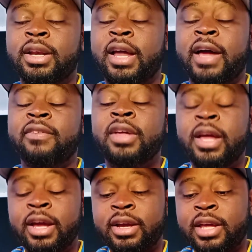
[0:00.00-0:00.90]
life
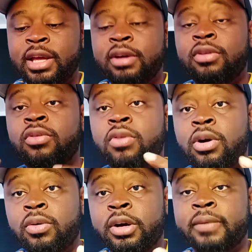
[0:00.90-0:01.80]
and keep
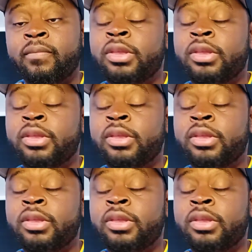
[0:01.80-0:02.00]
growing.